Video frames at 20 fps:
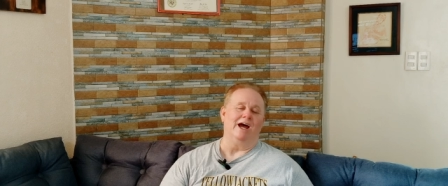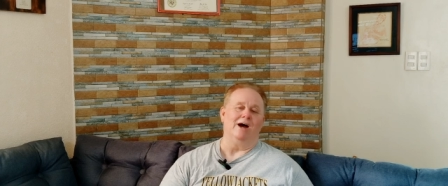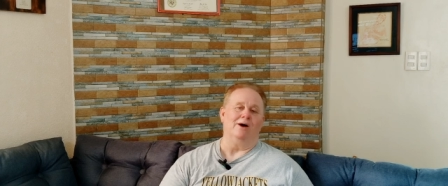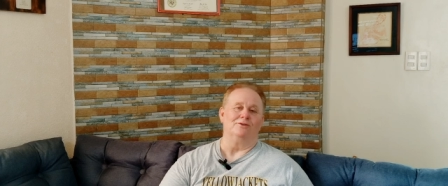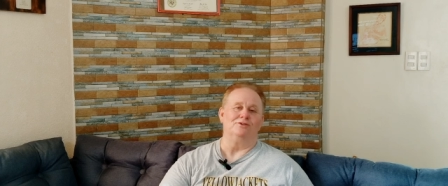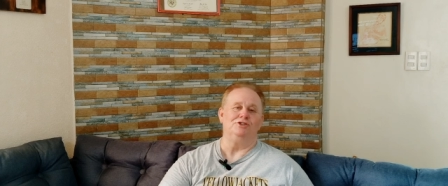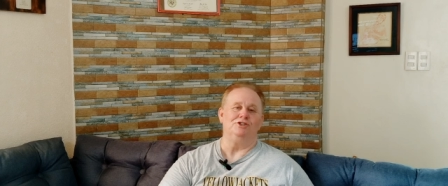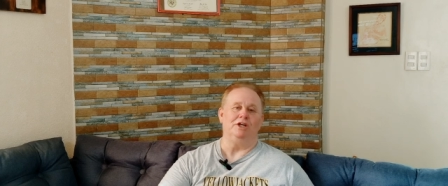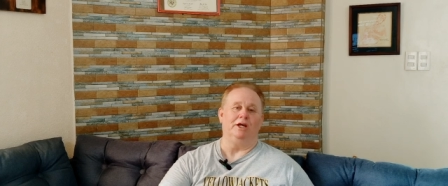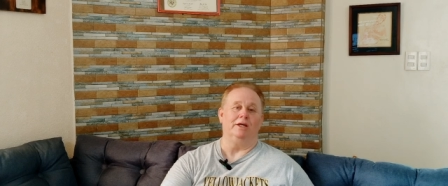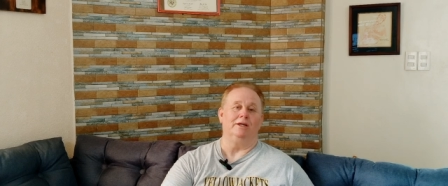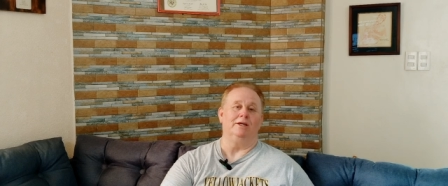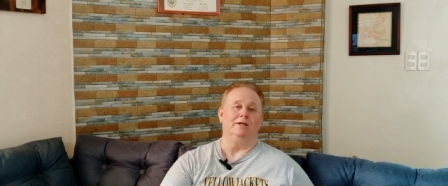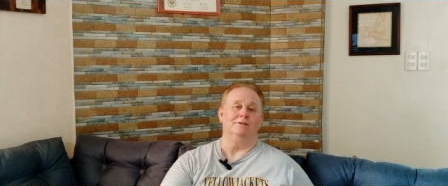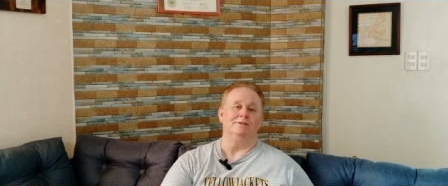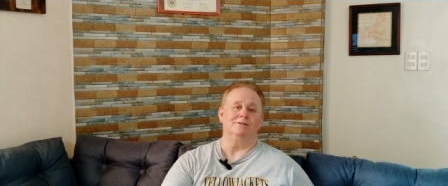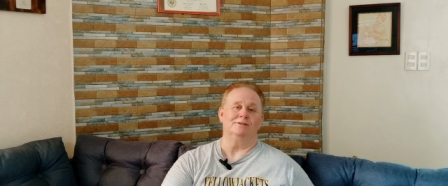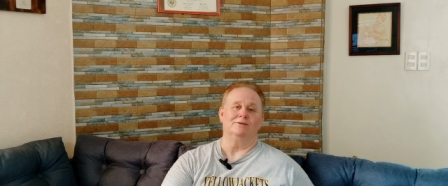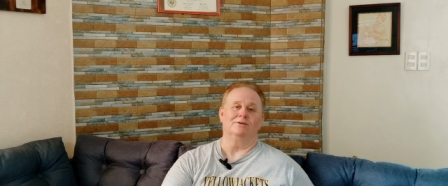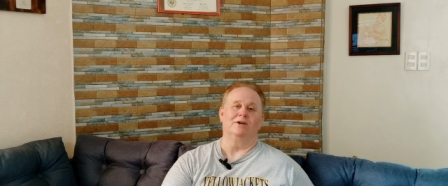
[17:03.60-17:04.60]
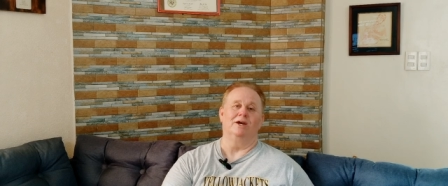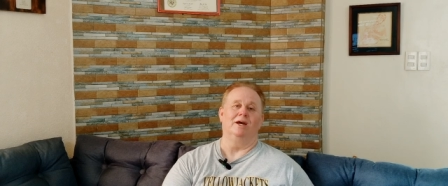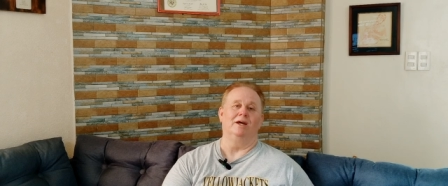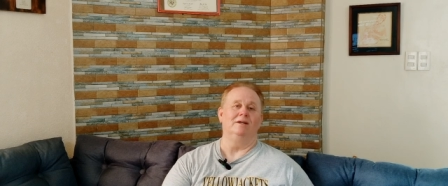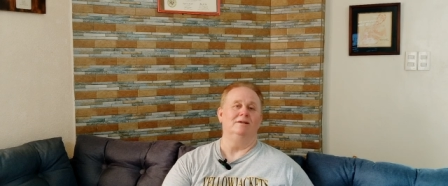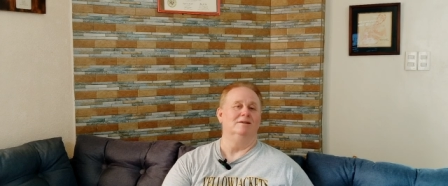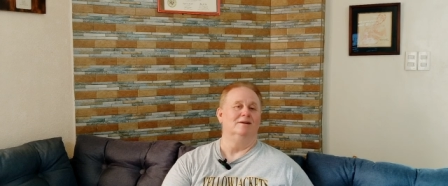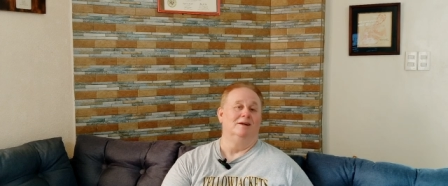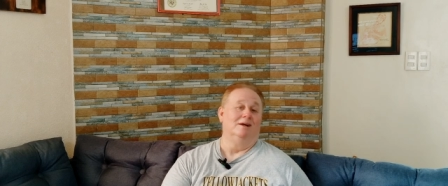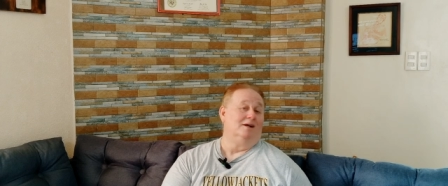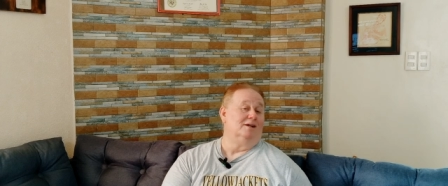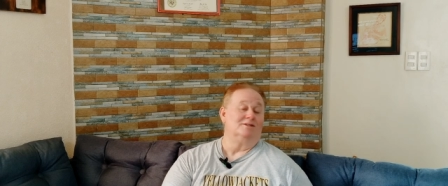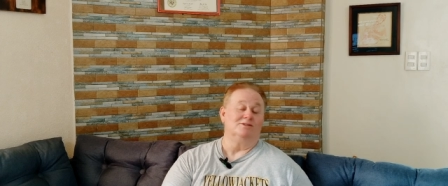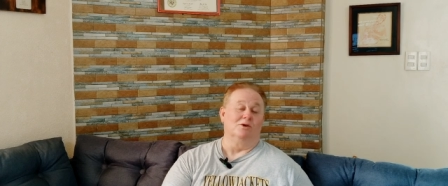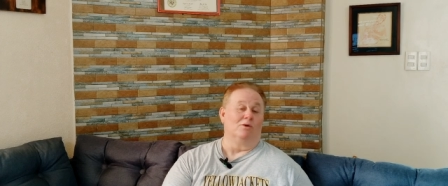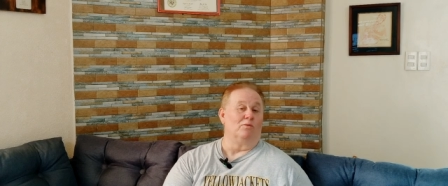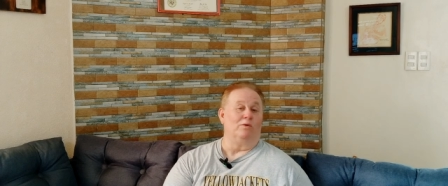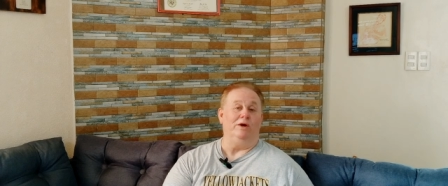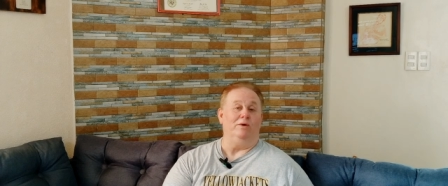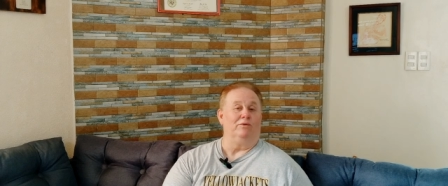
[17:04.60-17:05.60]
allow chickens, okay?
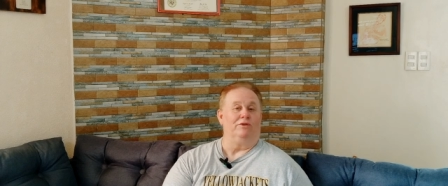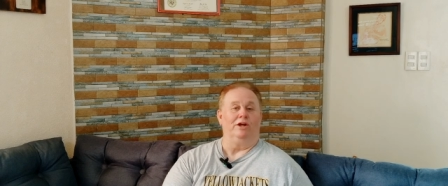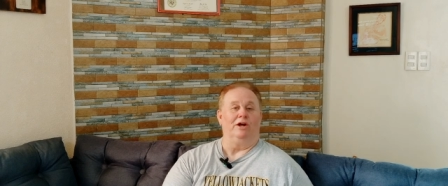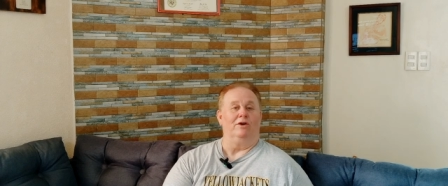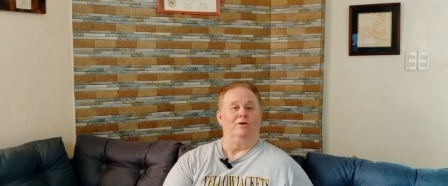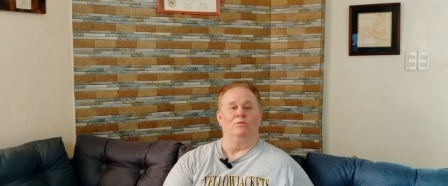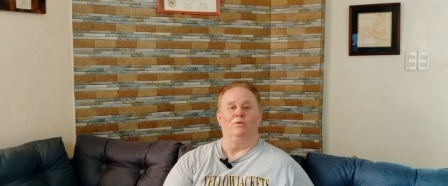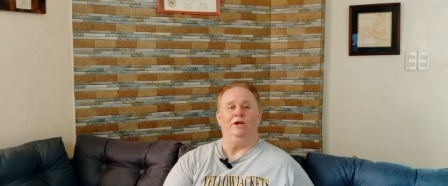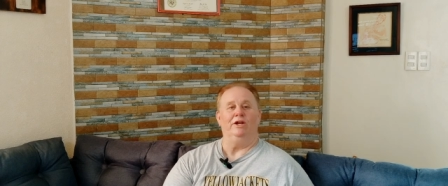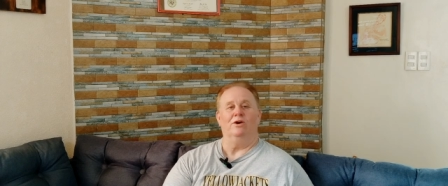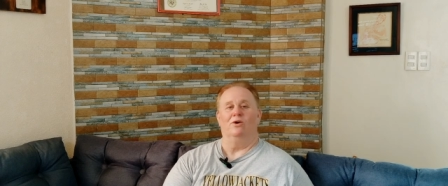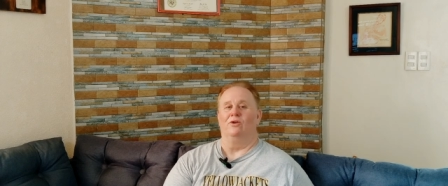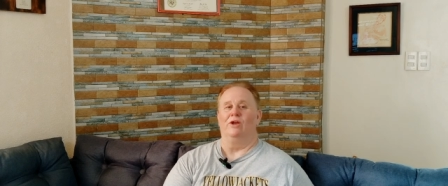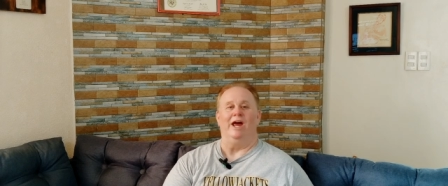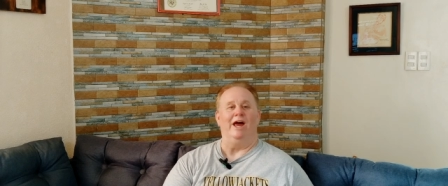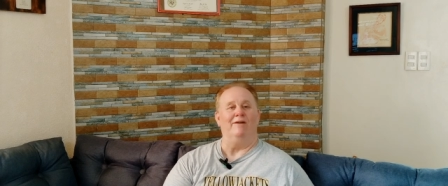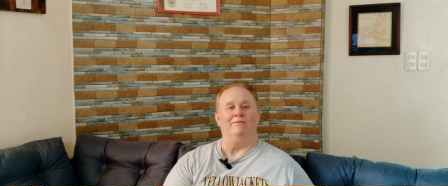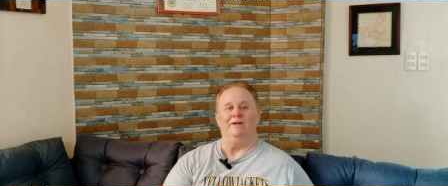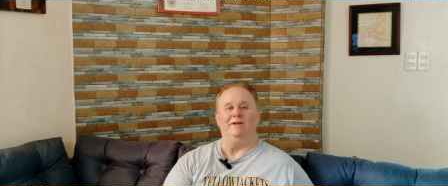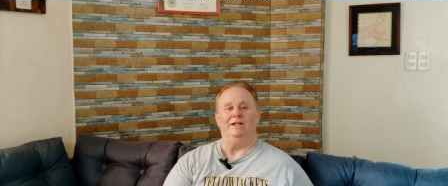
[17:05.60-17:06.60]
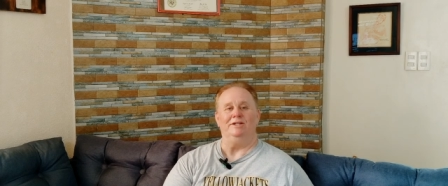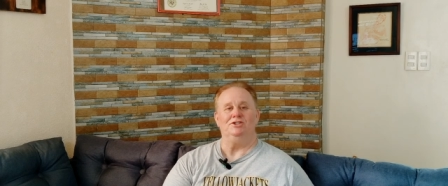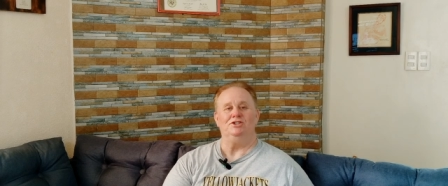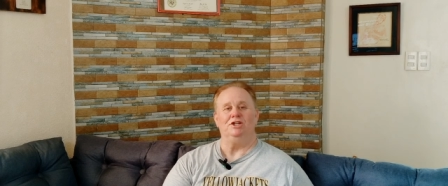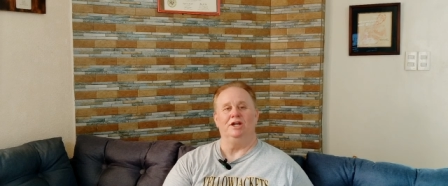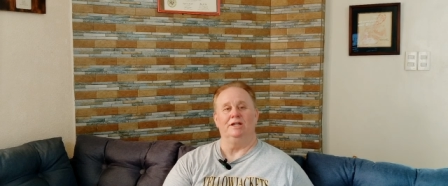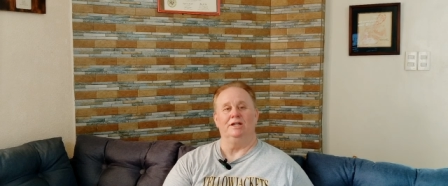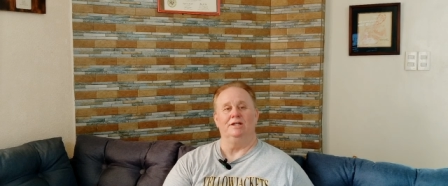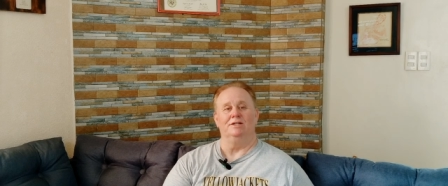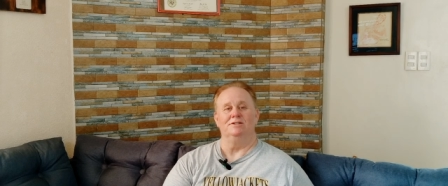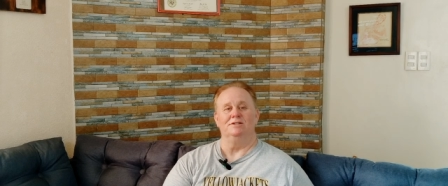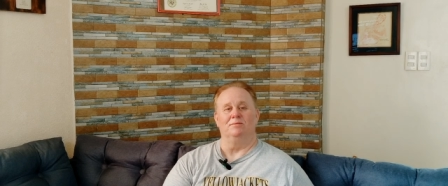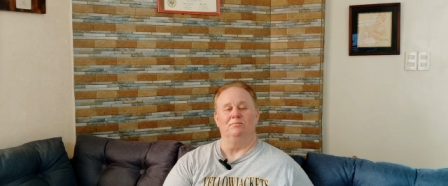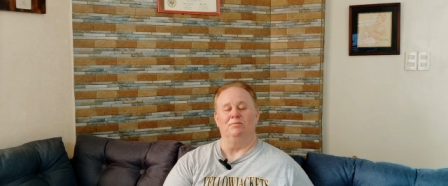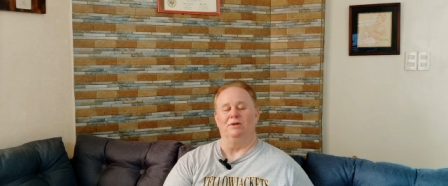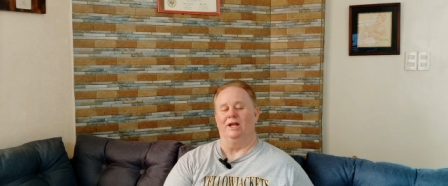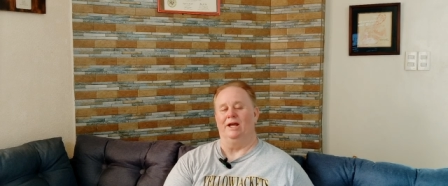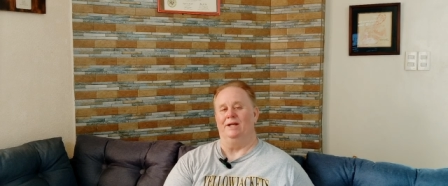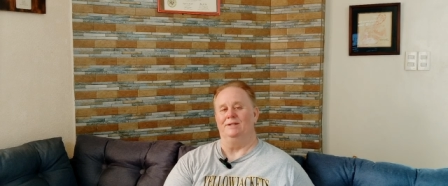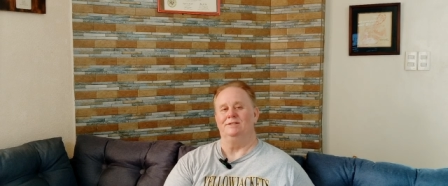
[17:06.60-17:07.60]
So we don't have any chickens
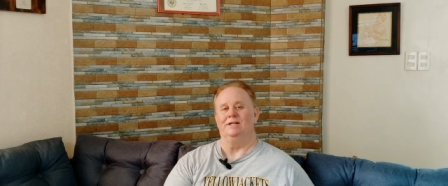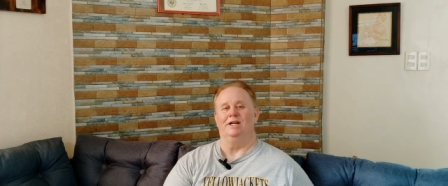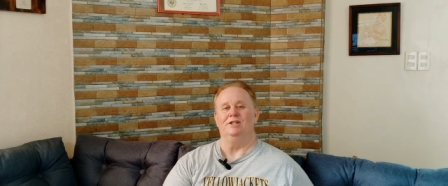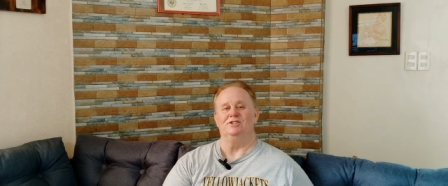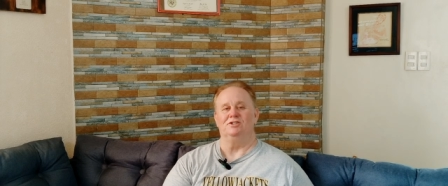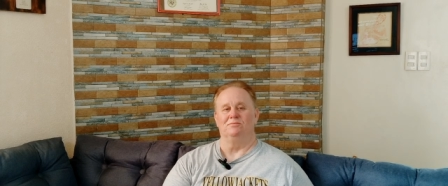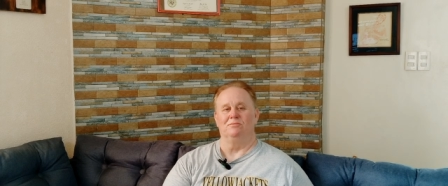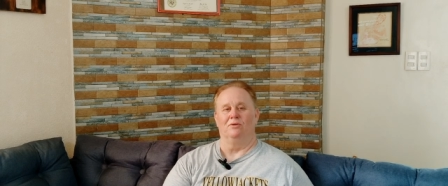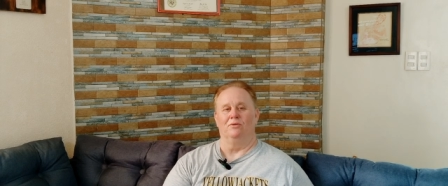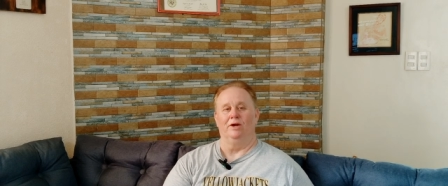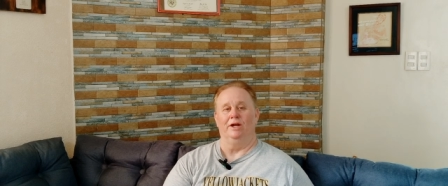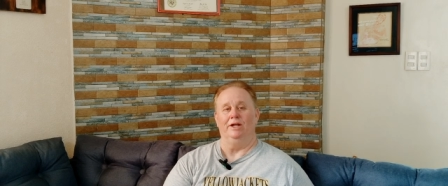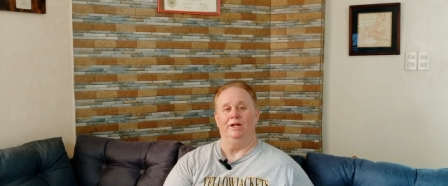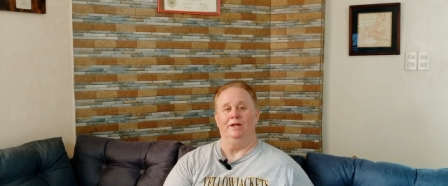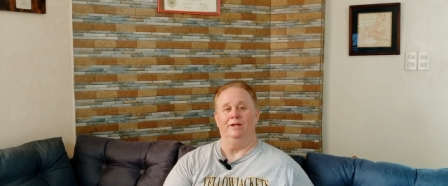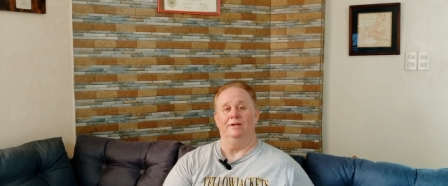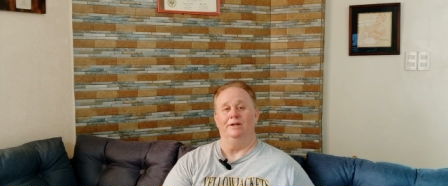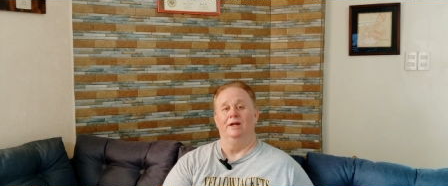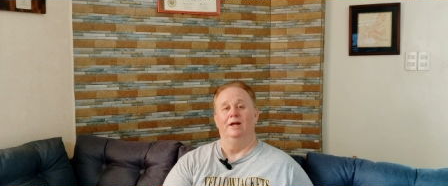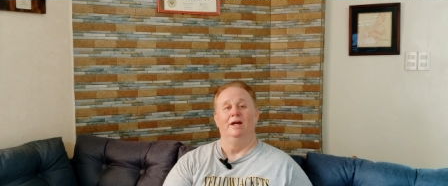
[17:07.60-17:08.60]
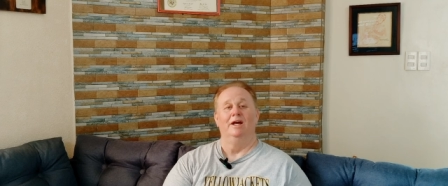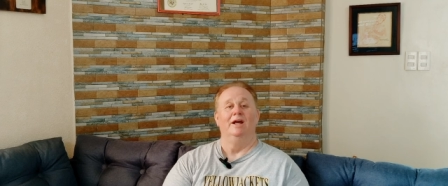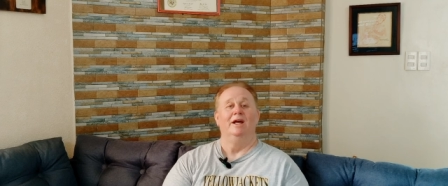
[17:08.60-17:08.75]
in Plantation Meridian,